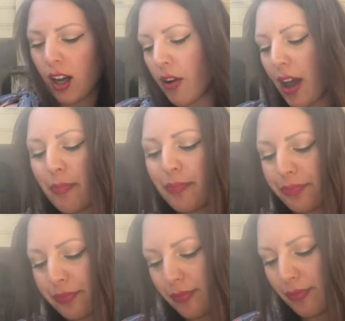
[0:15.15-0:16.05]
Okay,
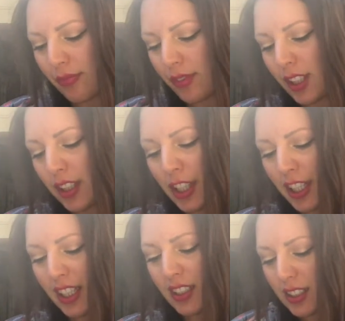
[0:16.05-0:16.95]

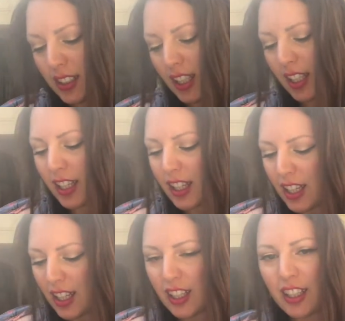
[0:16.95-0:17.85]
goodness.
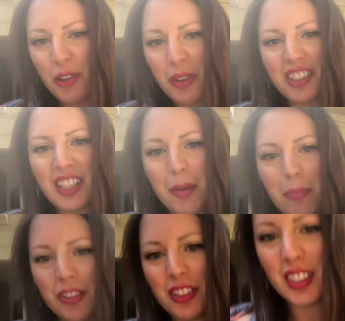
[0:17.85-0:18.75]
You know when the tape just